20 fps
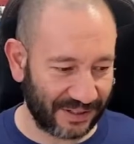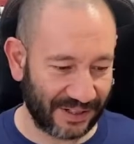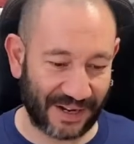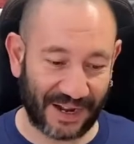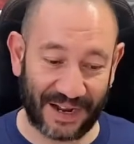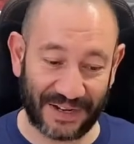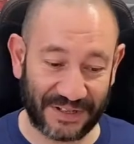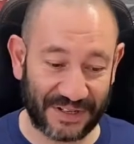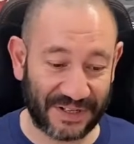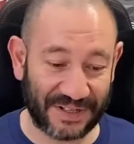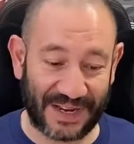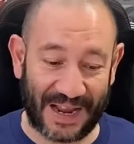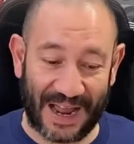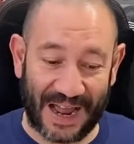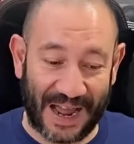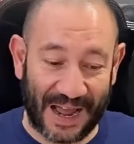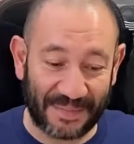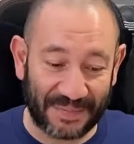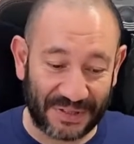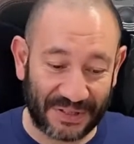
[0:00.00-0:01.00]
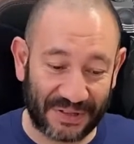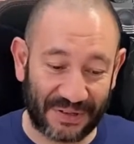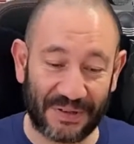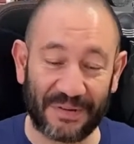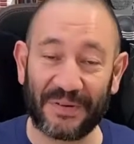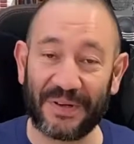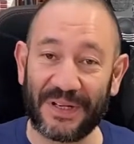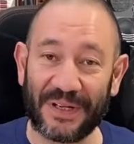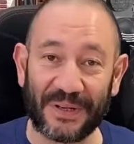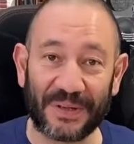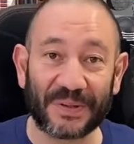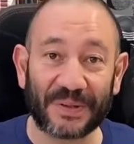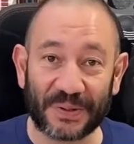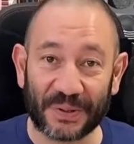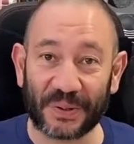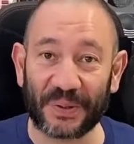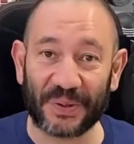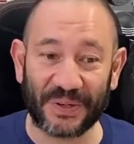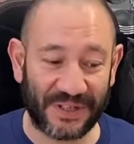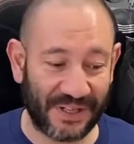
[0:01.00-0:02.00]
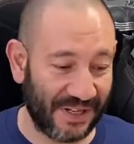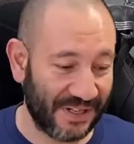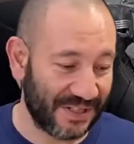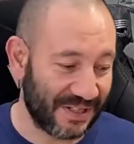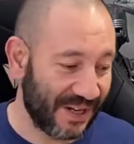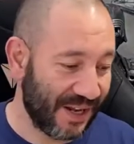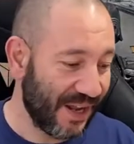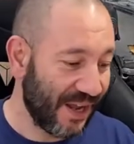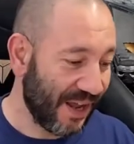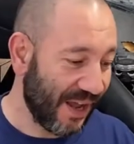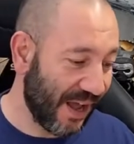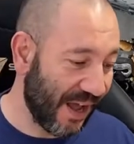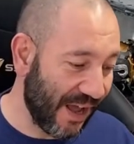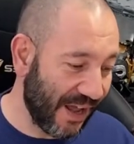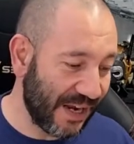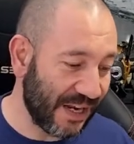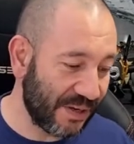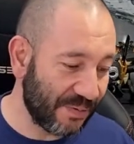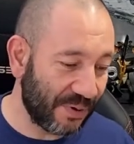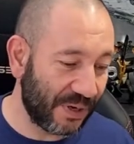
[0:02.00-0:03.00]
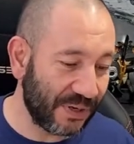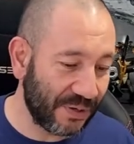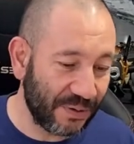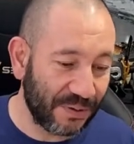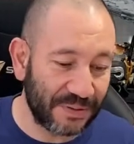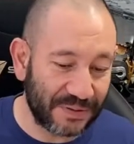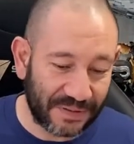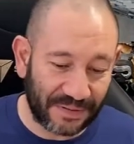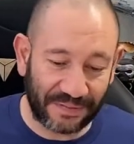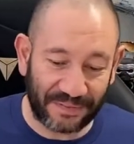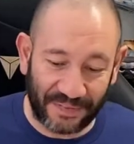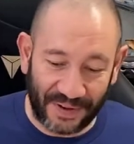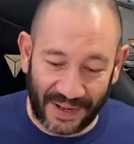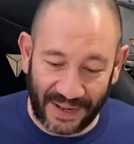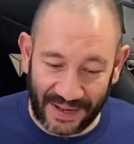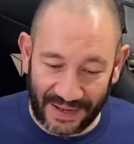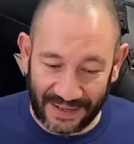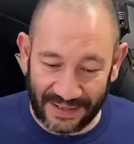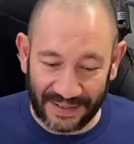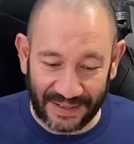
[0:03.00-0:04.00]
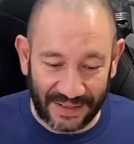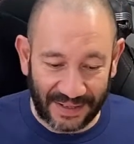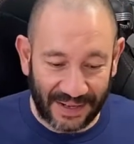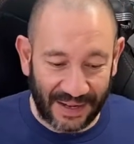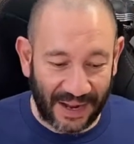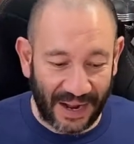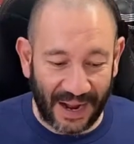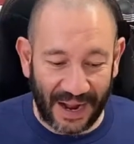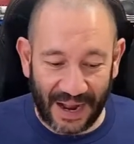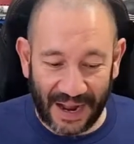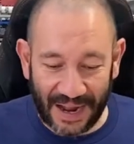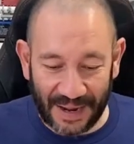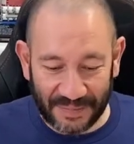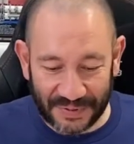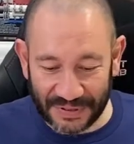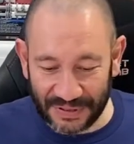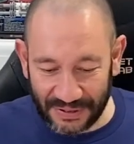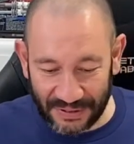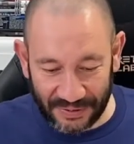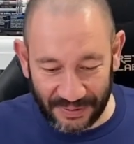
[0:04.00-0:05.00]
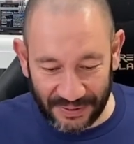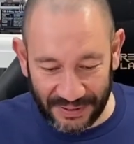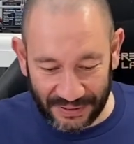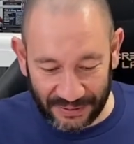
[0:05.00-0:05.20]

I just absolutely adore this. Anyone who's a fan, absolutely